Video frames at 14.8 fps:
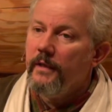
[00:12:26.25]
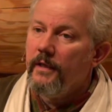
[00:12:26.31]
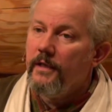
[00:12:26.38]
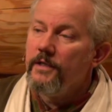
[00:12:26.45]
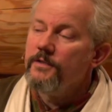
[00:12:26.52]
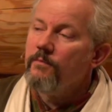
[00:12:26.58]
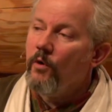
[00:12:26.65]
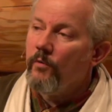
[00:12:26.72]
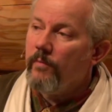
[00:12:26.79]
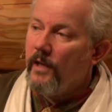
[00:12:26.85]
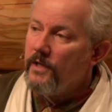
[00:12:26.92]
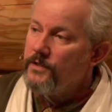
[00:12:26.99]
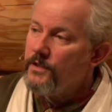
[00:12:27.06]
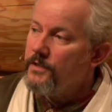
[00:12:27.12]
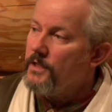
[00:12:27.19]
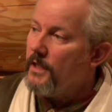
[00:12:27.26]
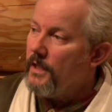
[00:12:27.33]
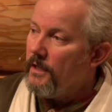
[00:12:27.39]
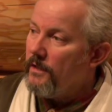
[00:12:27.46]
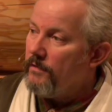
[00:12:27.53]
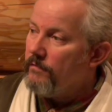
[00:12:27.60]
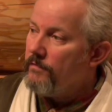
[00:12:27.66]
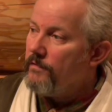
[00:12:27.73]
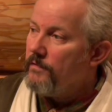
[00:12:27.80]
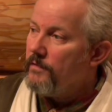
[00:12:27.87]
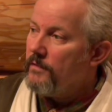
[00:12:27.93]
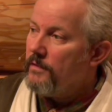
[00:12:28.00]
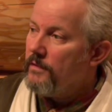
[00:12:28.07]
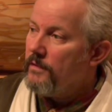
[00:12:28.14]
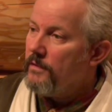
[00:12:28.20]
It is more blessed to give.
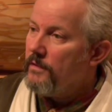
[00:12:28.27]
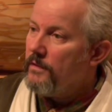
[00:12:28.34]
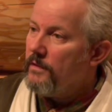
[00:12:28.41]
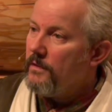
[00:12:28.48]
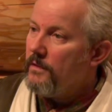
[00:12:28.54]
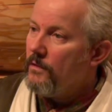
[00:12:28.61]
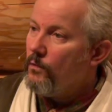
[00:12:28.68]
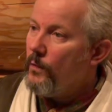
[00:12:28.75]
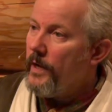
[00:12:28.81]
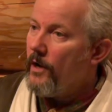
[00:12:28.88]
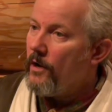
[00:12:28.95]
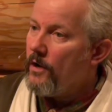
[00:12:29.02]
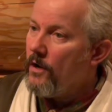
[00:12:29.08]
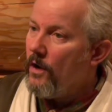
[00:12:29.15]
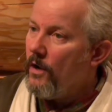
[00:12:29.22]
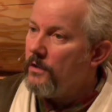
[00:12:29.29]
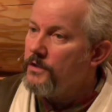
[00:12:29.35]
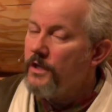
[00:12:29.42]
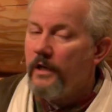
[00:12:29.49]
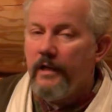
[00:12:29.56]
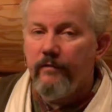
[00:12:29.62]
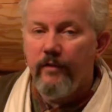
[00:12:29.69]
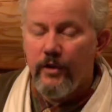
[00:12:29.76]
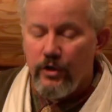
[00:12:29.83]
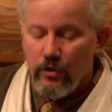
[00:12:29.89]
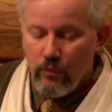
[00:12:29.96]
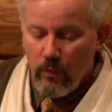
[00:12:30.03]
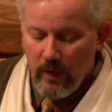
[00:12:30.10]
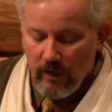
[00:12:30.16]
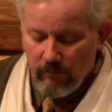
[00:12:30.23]
We are called to live a
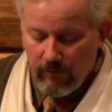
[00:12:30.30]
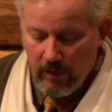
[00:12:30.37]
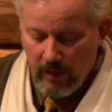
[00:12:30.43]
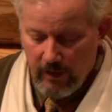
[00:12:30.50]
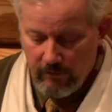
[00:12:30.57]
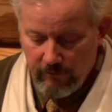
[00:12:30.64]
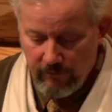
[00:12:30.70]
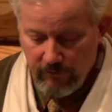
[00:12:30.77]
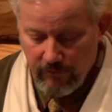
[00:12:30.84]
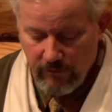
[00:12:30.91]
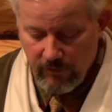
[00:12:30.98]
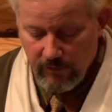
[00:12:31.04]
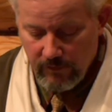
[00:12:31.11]
new way of life.